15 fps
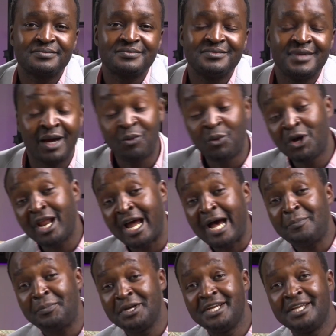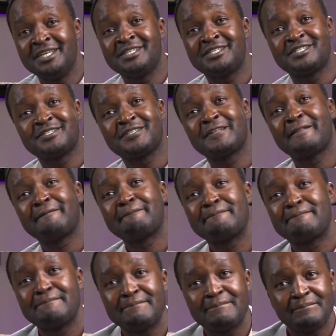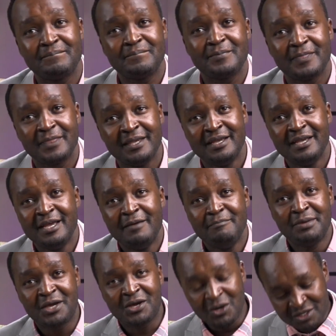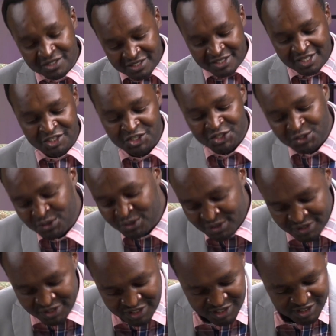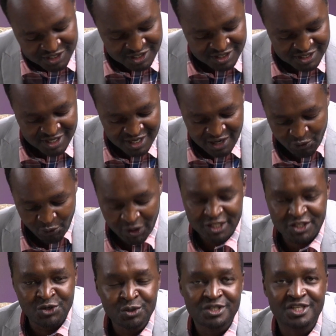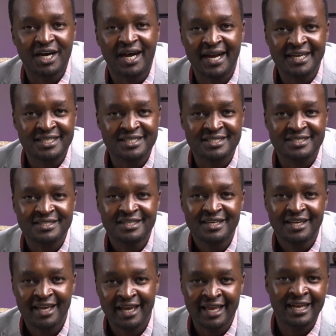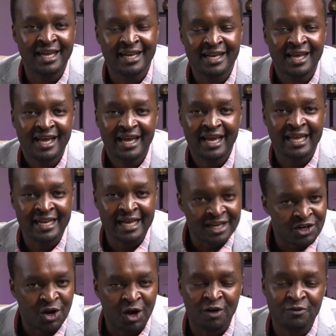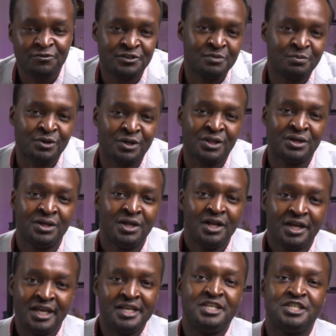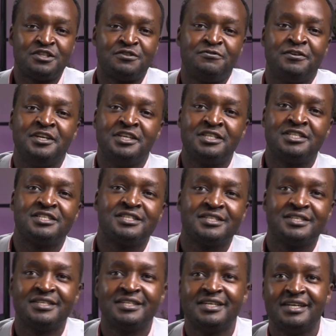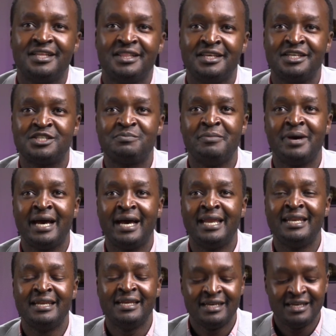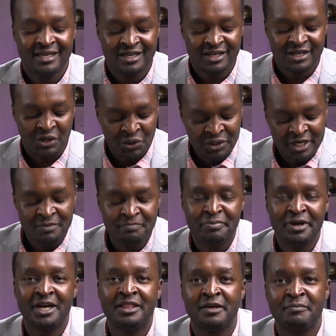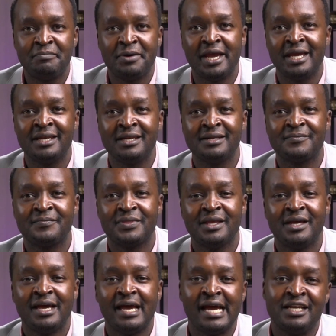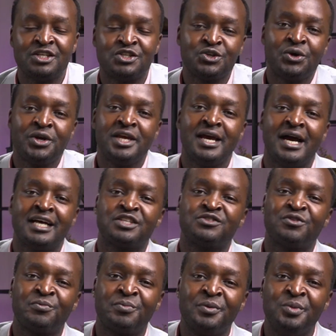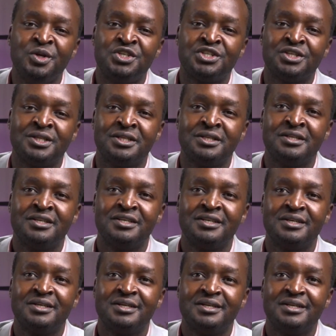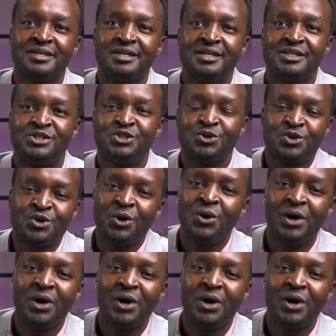And what happened is, because the shoes were too tight and uncomfortable in his feet, this man couldn't bear the pain, and so he asked for permission to go